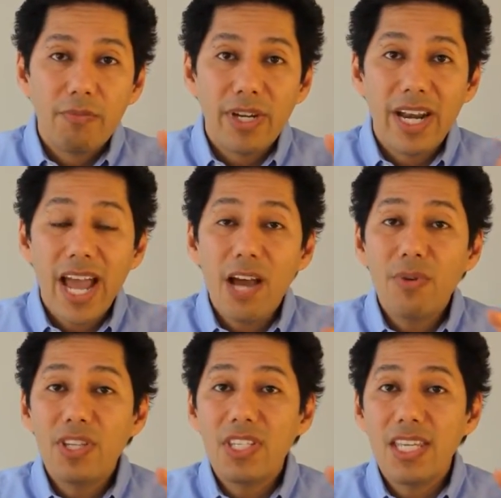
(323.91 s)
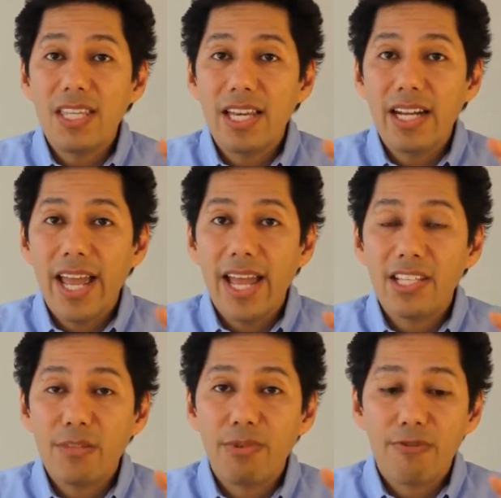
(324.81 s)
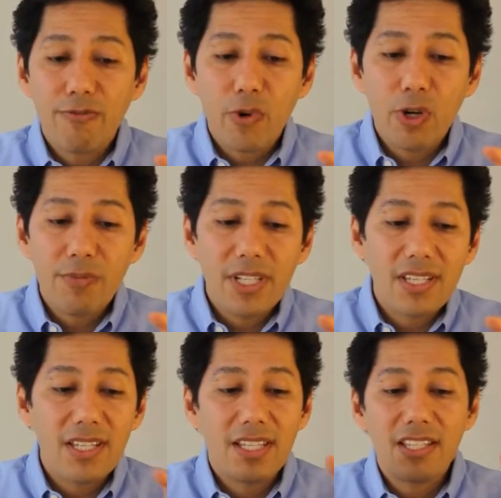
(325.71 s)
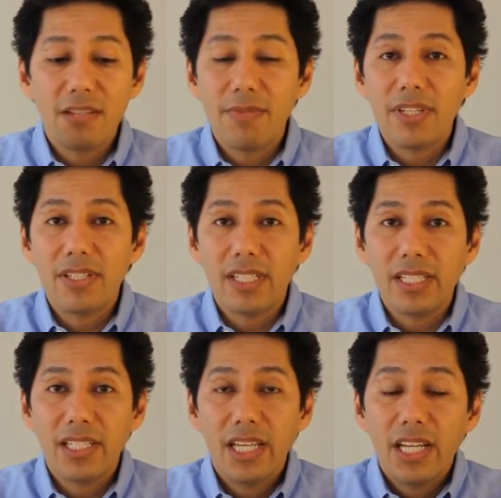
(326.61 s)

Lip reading: But now we see that it has the performance and the stability.